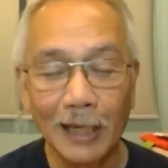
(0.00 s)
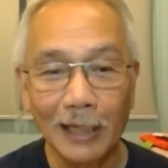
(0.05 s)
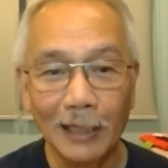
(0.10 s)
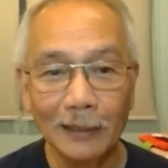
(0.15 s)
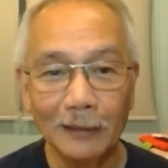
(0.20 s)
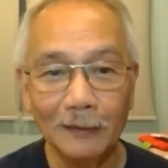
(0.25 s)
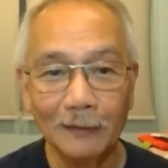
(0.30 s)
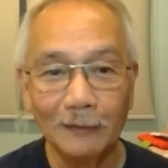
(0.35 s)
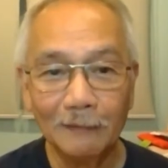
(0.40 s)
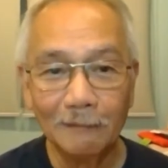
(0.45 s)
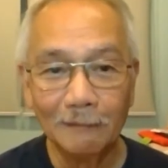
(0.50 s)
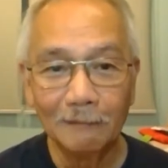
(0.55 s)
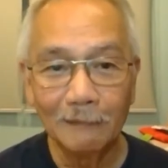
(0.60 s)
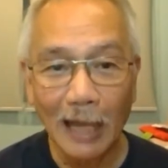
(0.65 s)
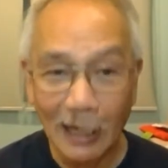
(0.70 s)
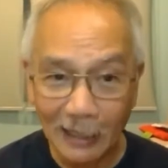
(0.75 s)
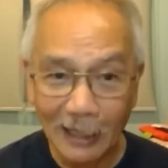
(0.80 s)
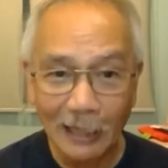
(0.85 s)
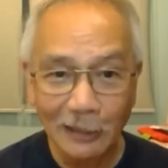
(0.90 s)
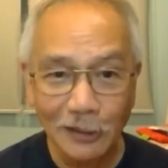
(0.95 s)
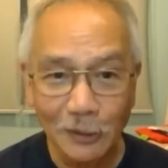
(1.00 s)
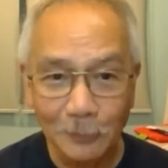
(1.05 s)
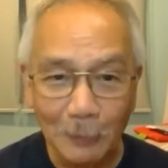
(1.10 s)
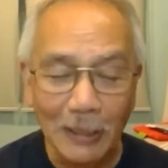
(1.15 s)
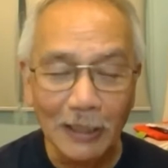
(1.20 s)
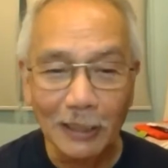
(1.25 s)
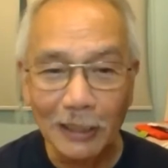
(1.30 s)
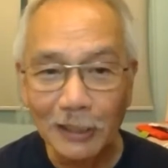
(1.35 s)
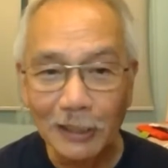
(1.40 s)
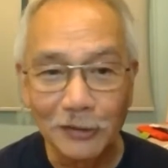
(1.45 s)
And I'll
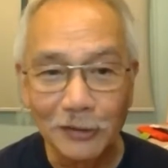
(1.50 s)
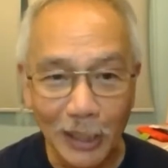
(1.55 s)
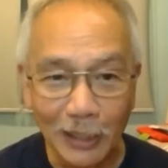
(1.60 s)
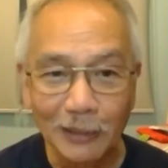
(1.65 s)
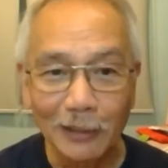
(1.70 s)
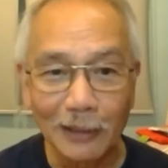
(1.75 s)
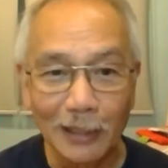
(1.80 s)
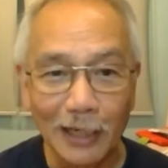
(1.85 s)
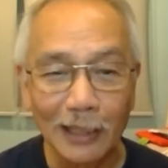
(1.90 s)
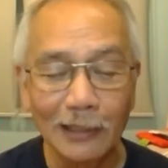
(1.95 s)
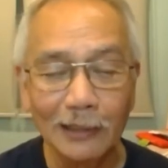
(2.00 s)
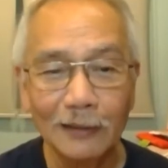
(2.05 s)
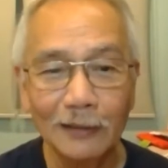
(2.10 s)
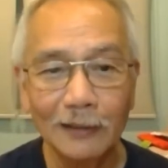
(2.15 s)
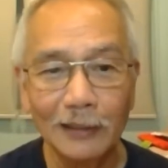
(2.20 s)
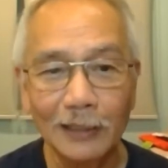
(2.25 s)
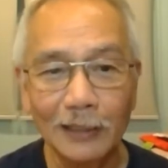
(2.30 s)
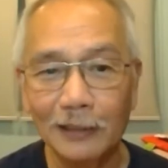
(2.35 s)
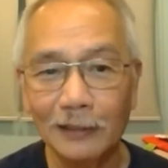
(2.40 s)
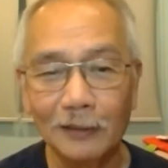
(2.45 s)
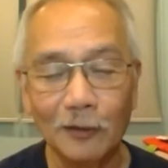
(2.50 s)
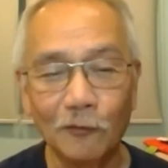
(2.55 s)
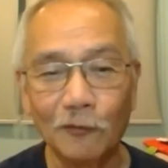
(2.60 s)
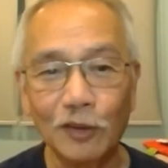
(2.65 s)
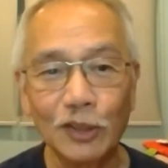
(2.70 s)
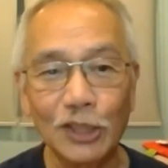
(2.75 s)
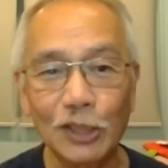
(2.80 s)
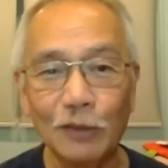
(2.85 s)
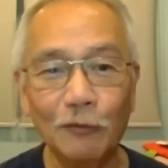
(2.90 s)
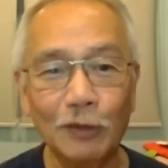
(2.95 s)
speak in general, it
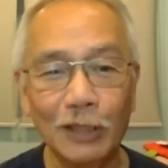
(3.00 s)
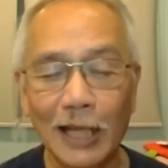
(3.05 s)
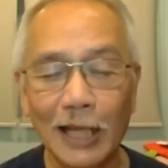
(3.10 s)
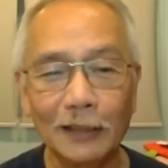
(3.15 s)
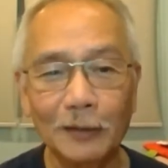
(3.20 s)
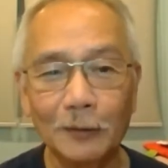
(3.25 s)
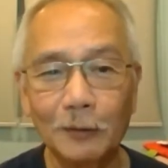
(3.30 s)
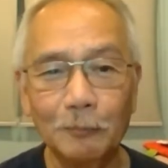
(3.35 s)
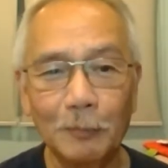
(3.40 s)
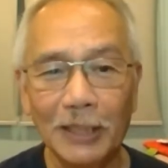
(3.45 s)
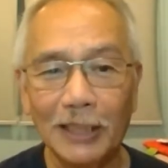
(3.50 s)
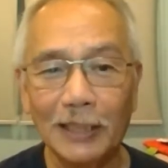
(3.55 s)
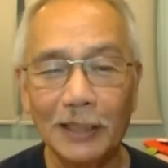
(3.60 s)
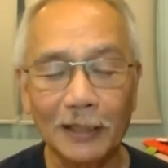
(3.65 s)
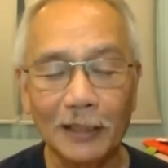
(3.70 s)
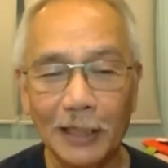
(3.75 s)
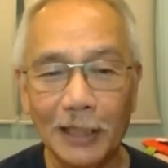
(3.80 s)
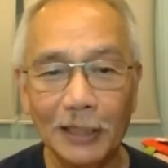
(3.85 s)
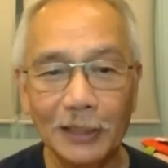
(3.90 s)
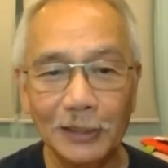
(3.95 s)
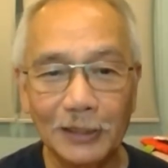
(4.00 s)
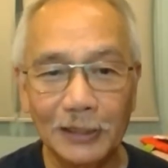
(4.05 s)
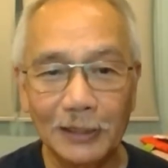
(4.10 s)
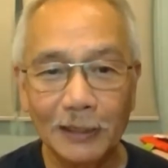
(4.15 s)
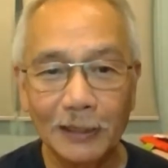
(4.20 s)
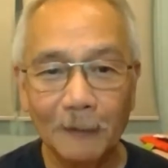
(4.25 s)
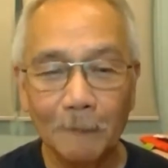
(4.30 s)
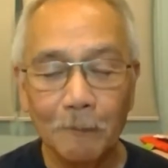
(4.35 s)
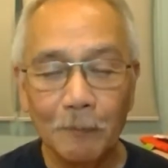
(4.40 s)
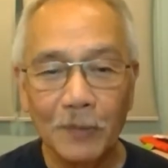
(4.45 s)
obviously will not be the
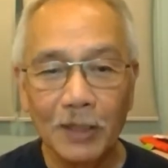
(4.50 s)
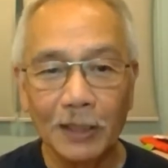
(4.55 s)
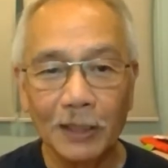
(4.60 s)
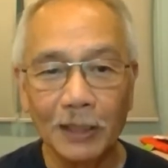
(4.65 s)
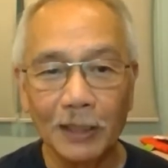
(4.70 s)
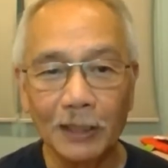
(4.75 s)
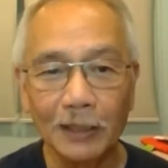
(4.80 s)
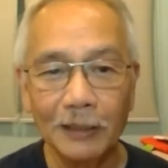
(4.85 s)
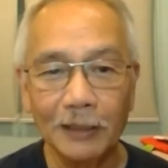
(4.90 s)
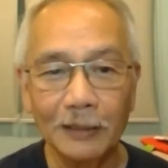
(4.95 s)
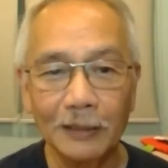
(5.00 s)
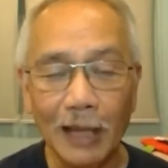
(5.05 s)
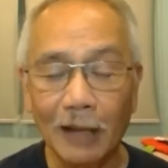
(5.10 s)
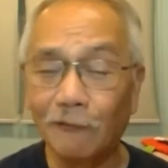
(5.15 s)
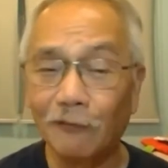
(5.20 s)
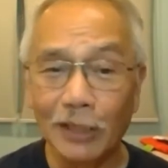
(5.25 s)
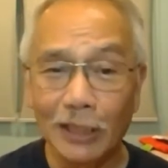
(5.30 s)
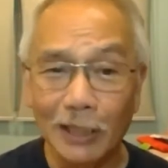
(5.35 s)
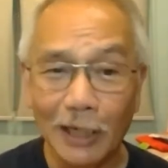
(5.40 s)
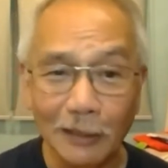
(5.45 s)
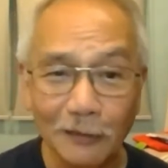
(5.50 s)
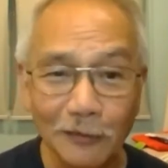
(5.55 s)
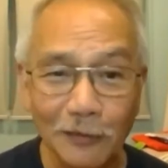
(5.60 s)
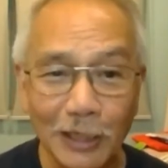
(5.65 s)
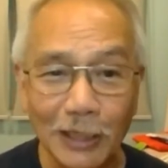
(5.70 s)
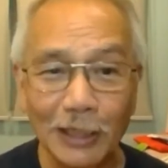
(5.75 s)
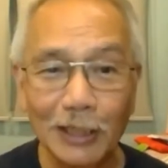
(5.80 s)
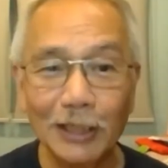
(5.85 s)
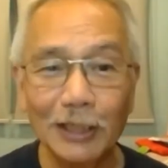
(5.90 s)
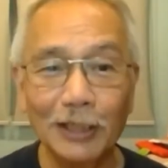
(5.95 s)
case in every
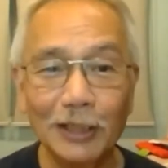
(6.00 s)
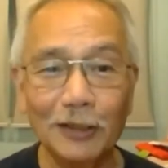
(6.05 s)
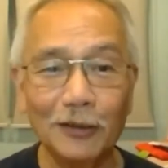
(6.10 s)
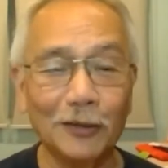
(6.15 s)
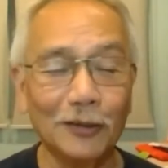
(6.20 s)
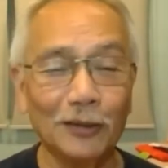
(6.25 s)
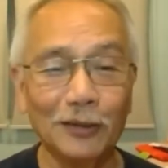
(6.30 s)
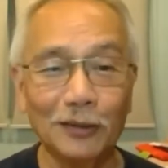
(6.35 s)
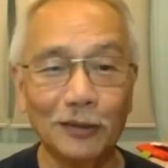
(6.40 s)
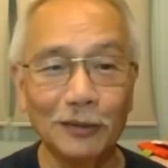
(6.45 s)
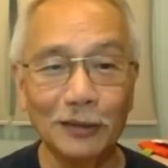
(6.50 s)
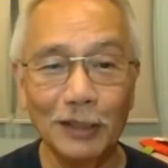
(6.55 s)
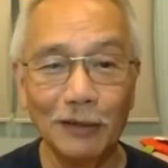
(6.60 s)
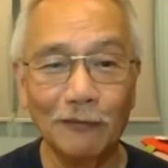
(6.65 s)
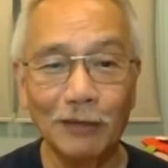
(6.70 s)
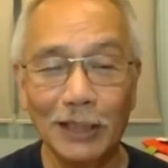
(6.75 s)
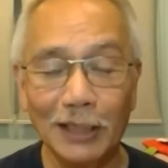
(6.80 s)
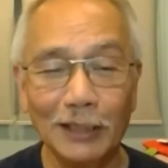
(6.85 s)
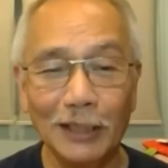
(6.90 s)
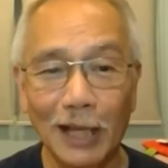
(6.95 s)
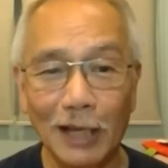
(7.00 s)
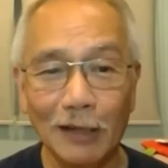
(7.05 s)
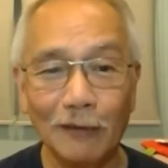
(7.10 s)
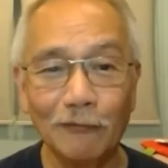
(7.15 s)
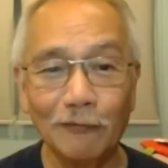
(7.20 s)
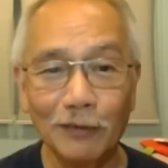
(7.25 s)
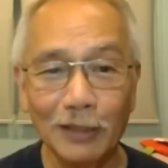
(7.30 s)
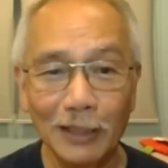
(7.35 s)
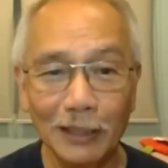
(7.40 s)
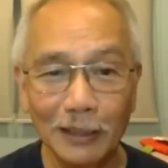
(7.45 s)
country or even in
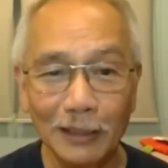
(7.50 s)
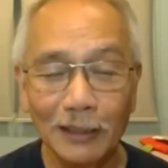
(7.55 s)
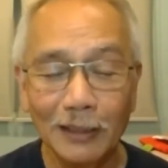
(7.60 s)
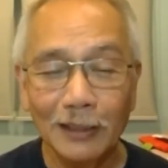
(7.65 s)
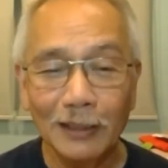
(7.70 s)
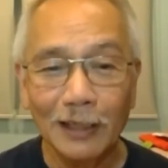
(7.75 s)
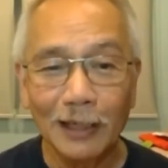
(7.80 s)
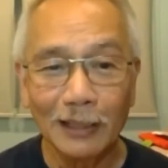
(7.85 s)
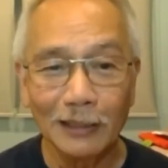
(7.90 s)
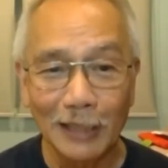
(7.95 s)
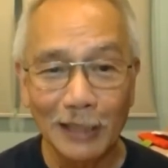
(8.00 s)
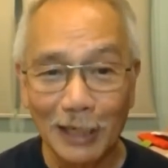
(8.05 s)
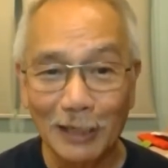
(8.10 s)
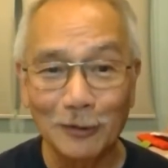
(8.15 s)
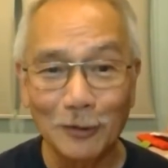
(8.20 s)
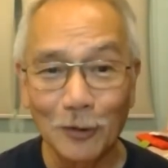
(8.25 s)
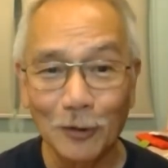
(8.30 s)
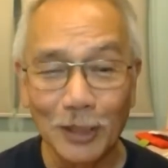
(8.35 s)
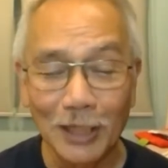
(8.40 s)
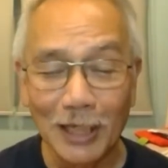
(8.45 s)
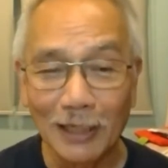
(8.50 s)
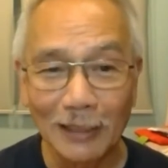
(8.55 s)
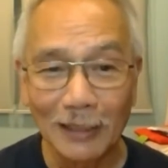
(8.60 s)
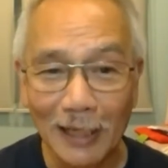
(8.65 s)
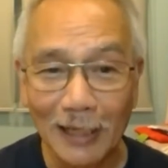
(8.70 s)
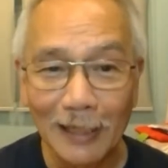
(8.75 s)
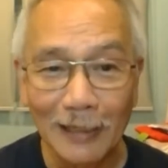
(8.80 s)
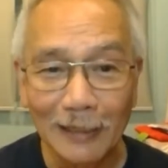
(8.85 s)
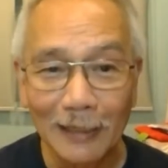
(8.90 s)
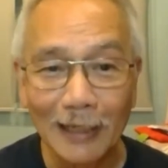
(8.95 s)
every uh, territorial
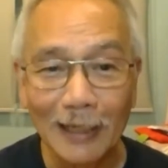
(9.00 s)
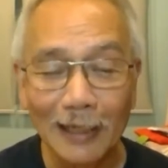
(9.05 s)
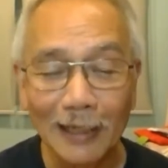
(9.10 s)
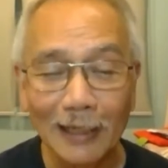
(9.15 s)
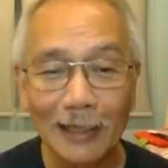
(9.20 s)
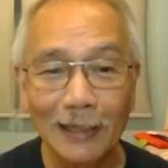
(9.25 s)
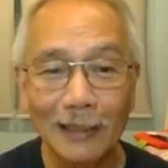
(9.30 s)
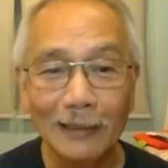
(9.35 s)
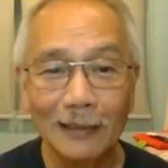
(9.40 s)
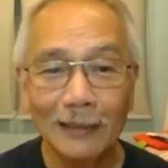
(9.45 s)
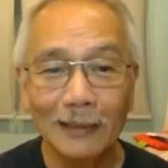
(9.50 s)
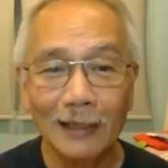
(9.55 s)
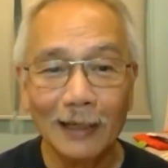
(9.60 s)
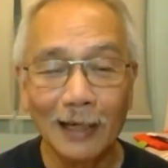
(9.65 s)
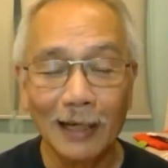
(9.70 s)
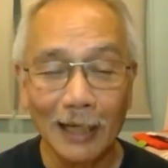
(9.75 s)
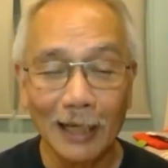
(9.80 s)
area.